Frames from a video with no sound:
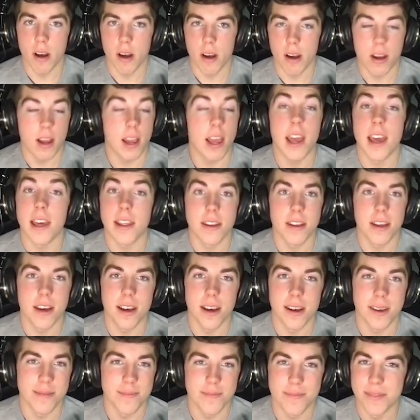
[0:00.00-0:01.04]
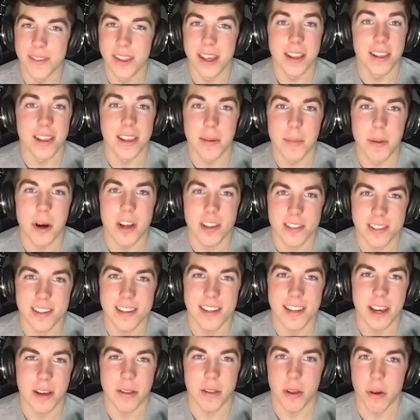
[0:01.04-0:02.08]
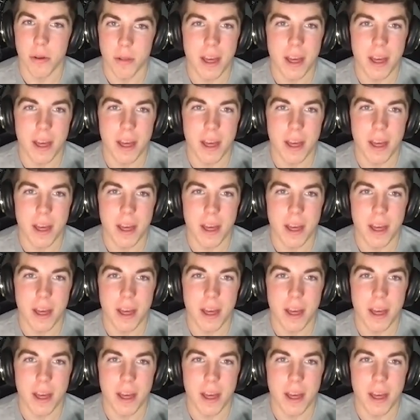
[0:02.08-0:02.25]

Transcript: and Aliyah Boston down low, the